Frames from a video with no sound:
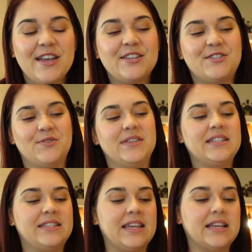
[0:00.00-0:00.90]
So
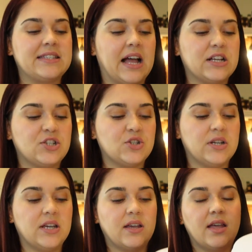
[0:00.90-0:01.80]
this thing is
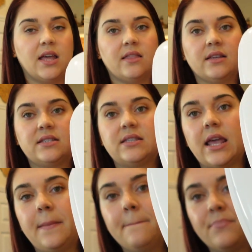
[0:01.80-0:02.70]
actually the
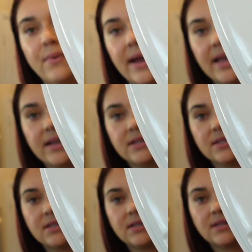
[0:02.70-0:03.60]
same
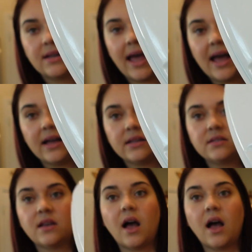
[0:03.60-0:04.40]
brand as